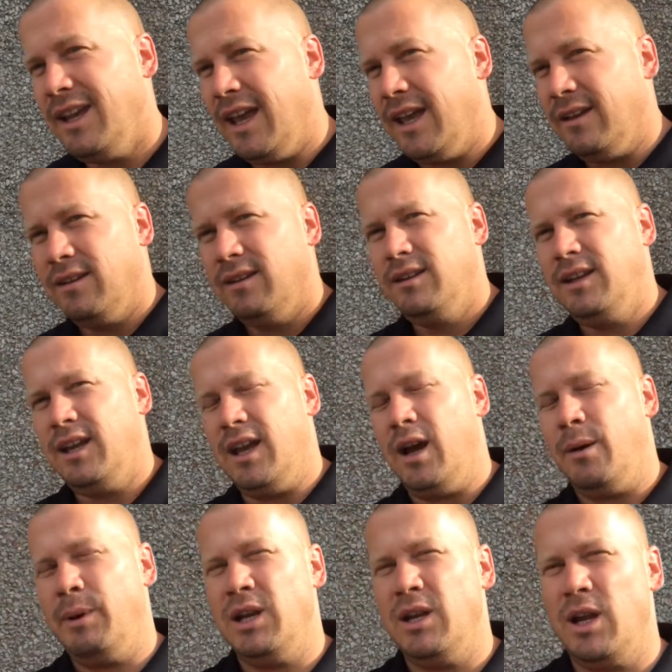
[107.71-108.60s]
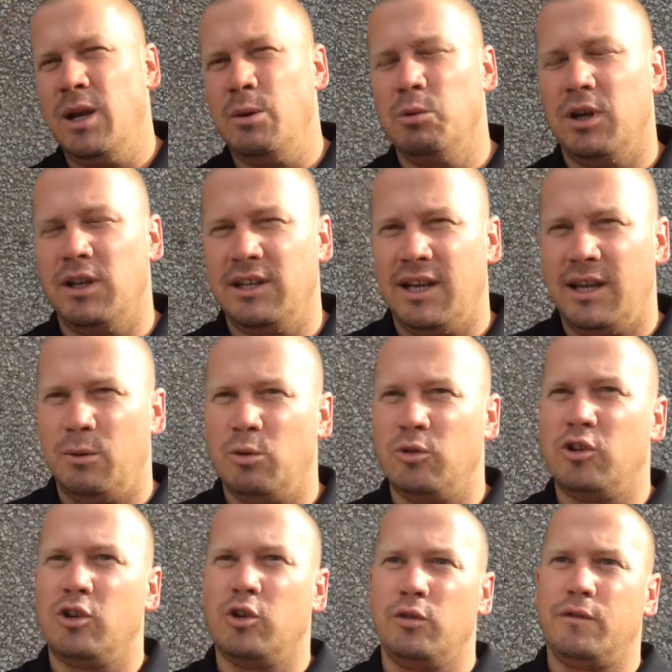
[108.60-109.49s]
Yeah. It
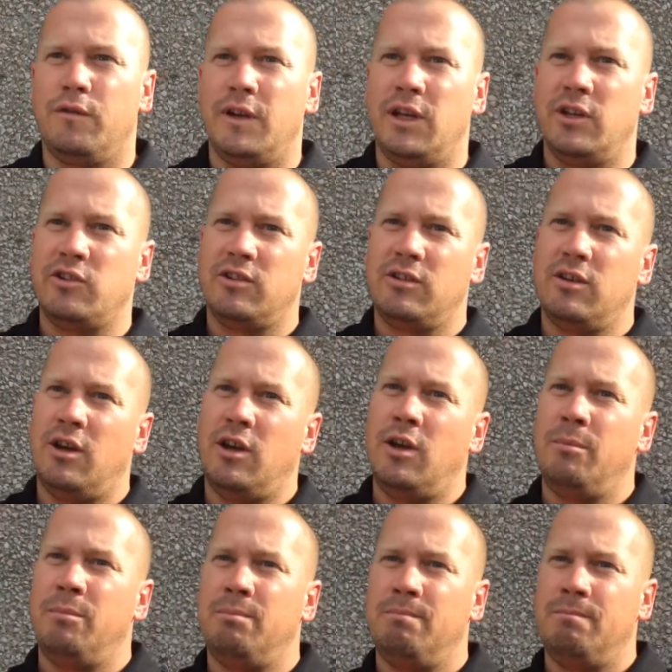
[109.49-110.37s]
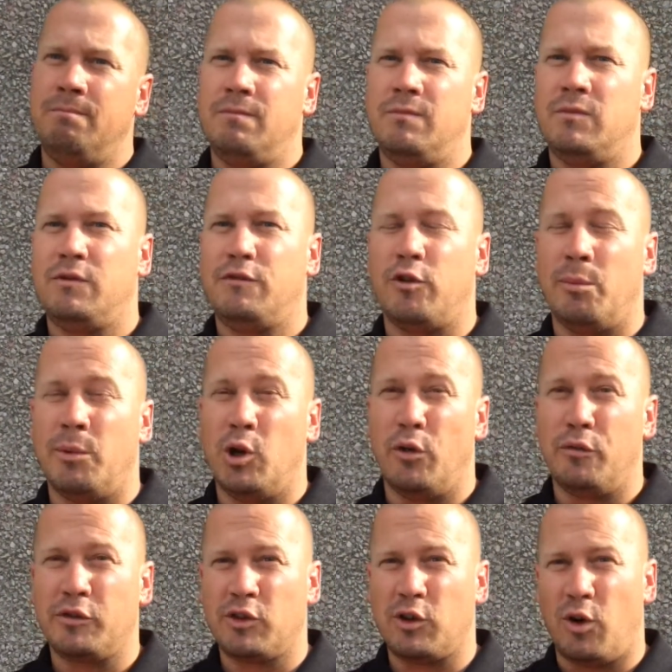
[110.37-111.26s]
was a good finish. From an
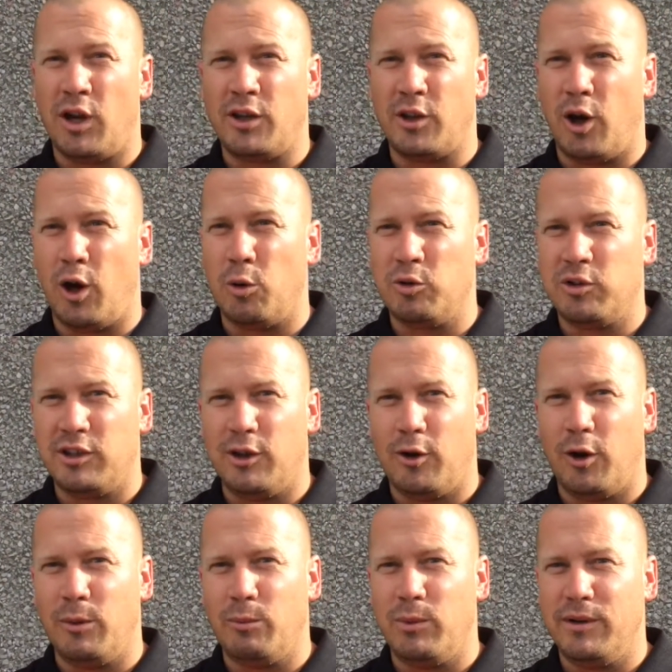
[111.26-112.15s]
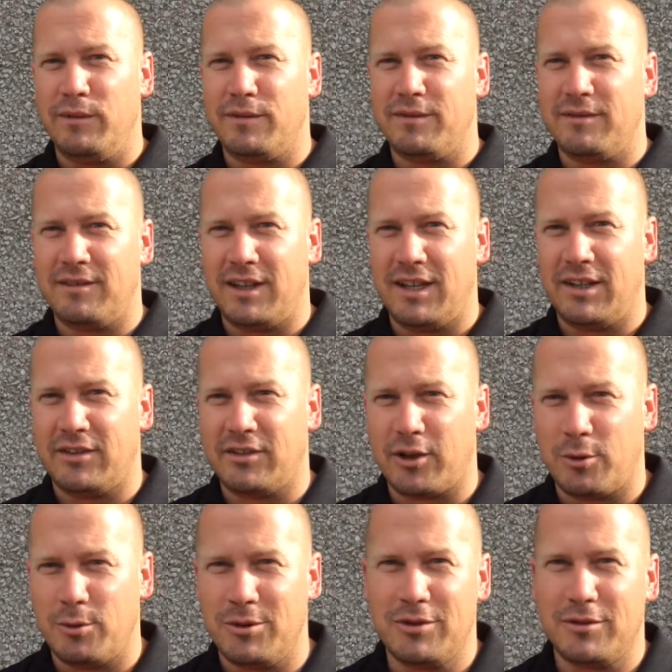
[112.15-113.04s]
offside that I was in line with, and
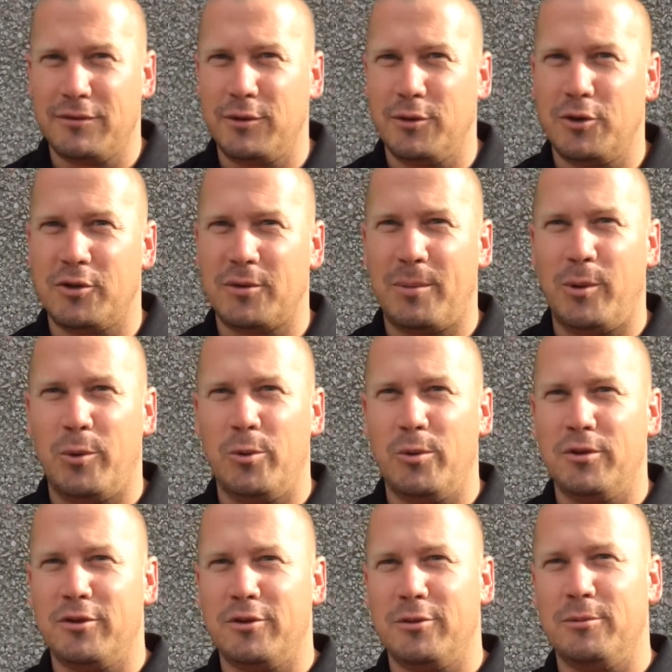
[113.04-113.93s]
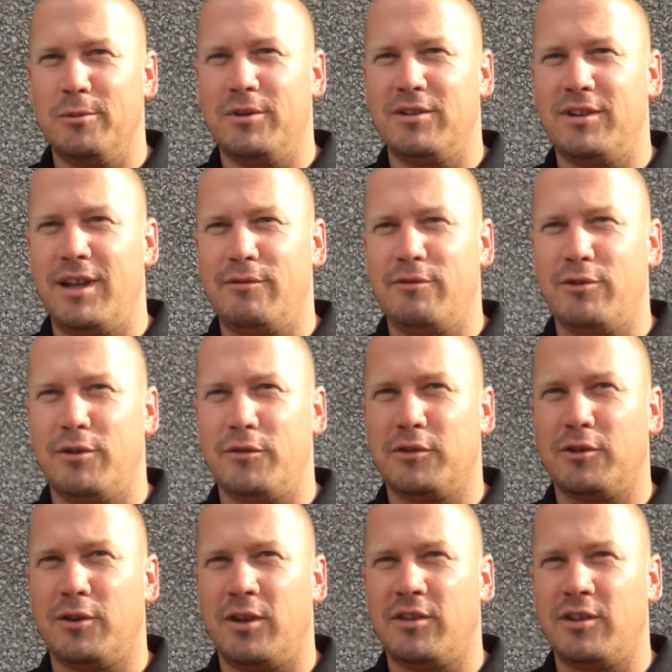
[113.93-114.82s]
so was a few of the supporters that was never an
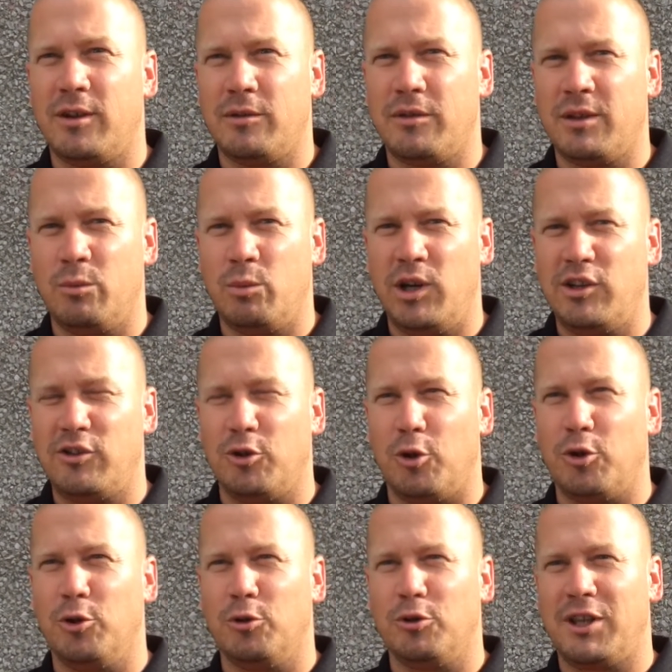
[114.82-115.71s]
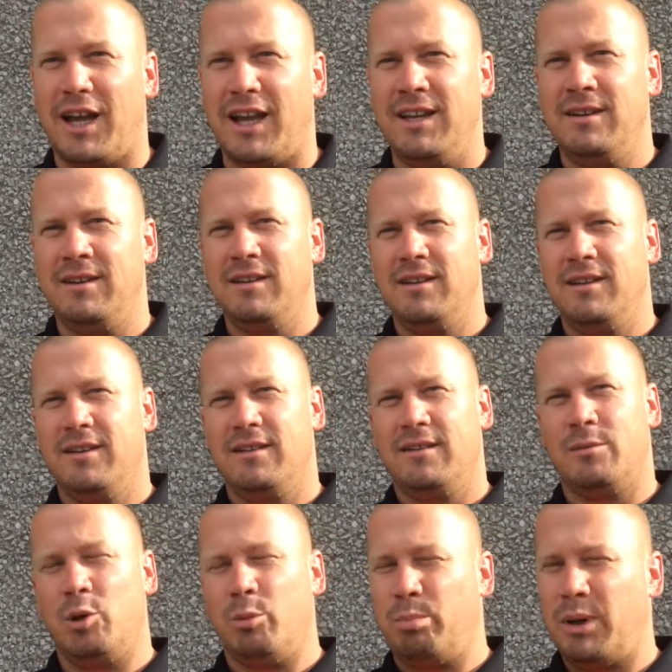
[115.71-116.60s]
offside. So I think when it's not your day,
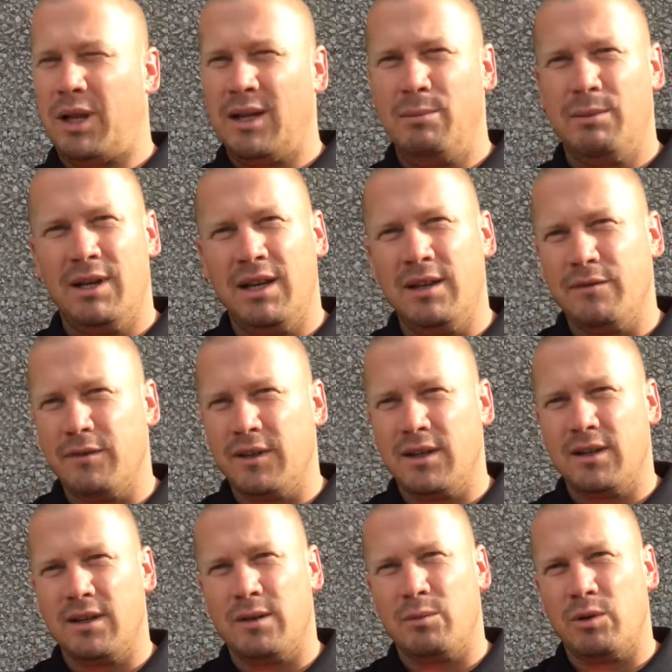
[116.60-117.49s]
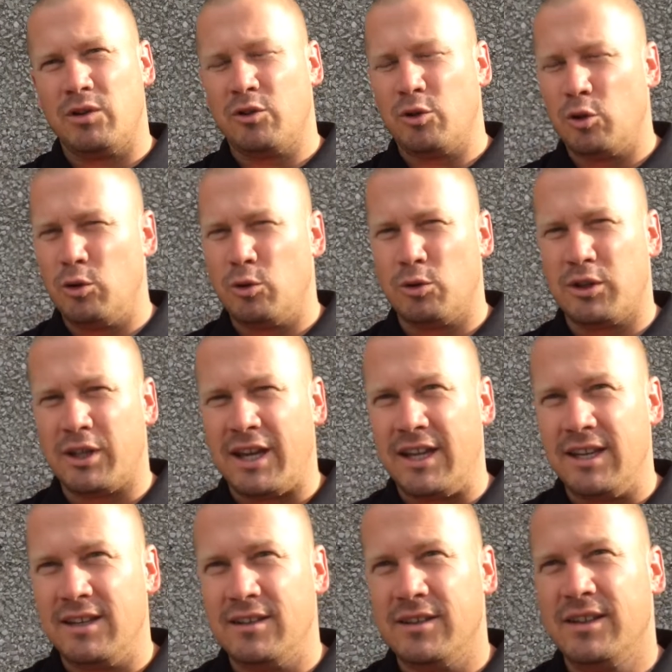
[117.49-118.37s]
I'm not blaming anything. When it's not your
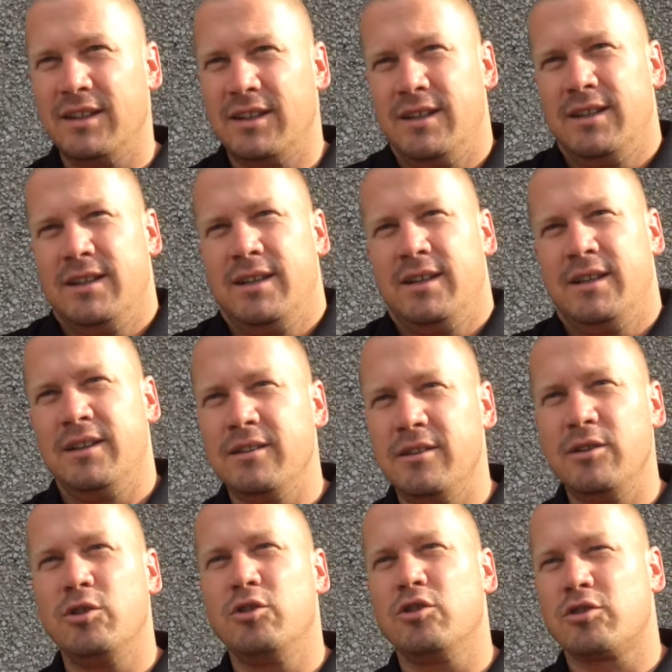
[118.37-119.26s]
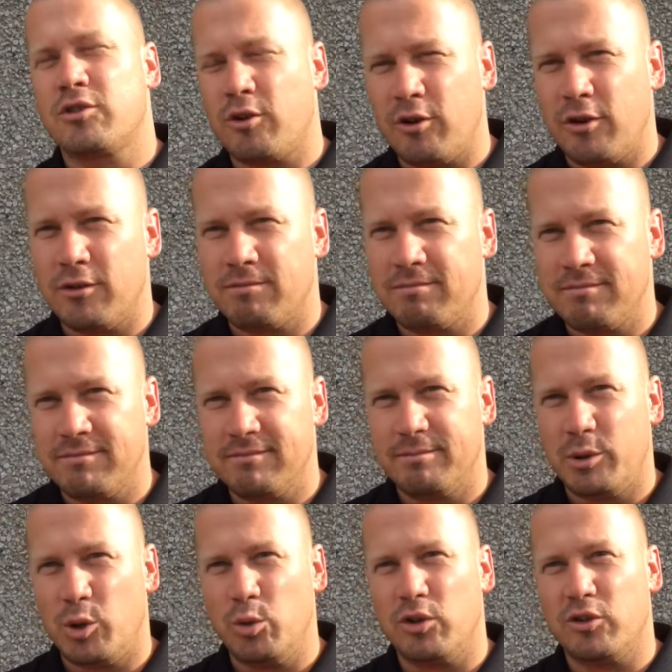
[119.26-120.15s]
day, you just got to
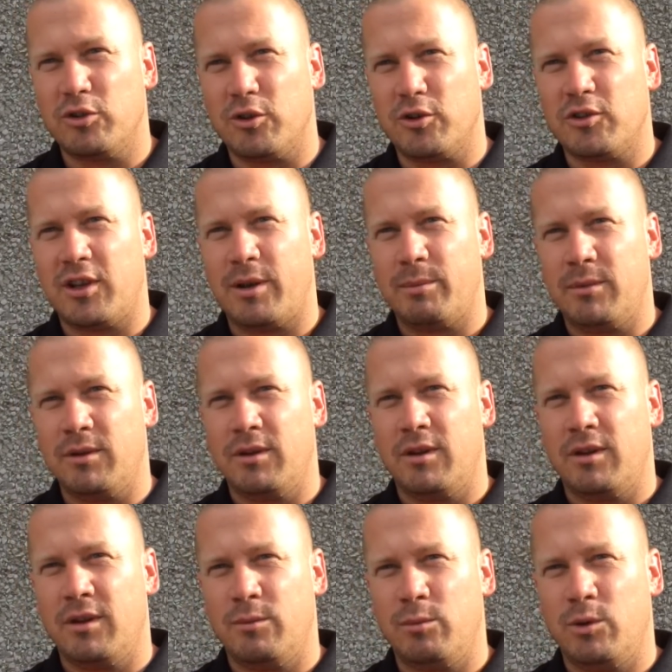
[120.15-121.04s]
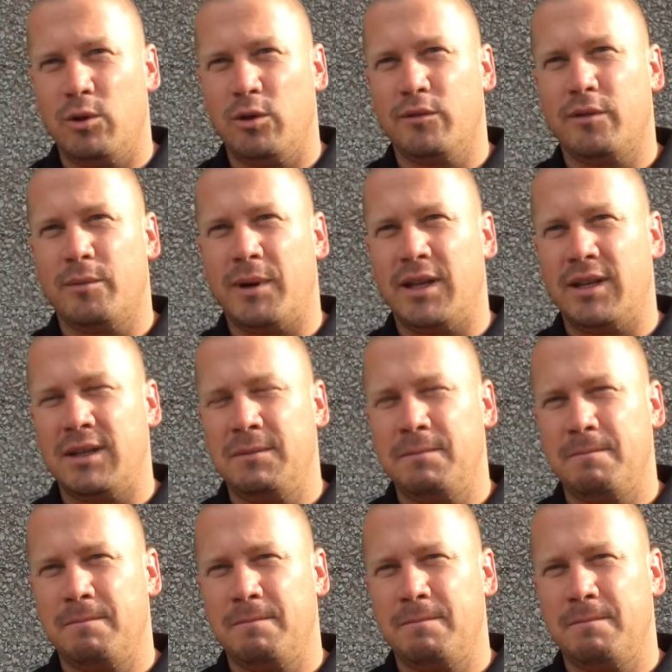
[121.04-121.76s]
pull your socks up and we'll look for Monday.